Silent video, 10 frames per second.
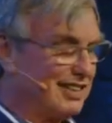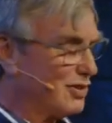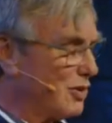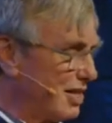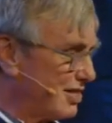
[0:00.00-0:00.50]

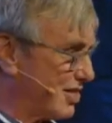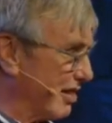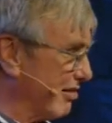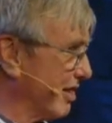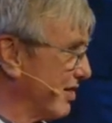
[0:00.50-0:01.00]
Quite
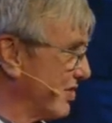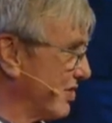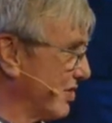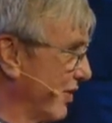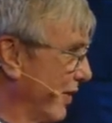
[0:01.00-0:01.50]

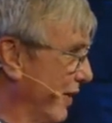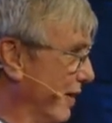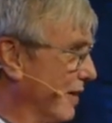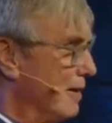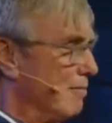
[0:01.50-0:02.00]
serious.
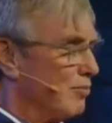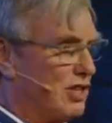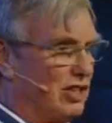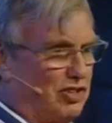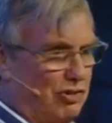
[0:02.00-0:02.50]

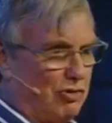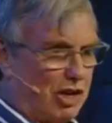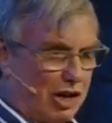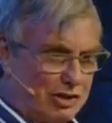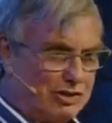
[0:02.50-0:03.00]
Did you
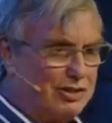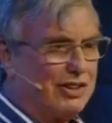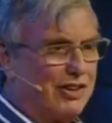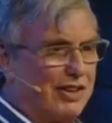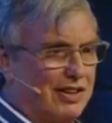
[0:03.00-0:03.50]
know
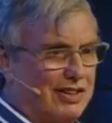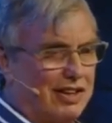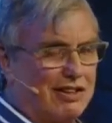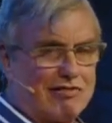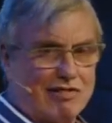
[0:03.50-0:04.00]

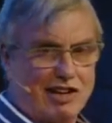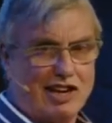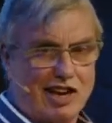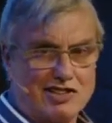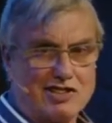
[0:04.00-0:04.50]
that 3
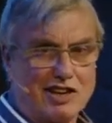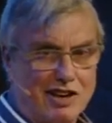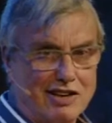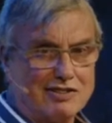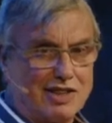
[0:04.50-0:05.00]
days
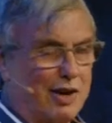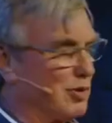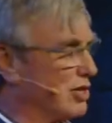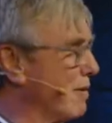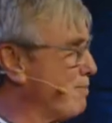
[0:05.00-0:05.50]
ago there
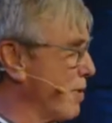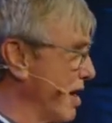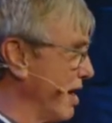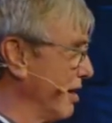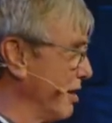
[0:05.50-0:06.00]
was a
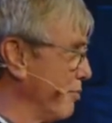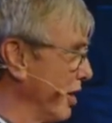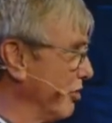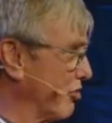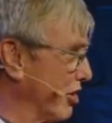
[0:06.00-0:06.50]

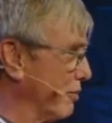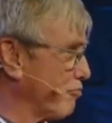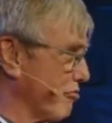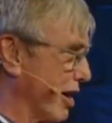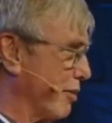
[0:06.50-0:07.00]
parliamentary
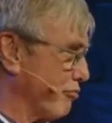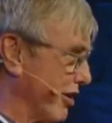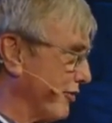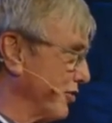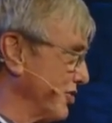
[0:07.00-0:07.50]
prayer
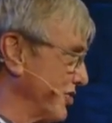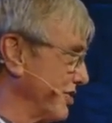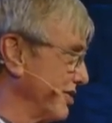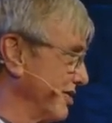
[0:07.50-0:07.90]
breakfast,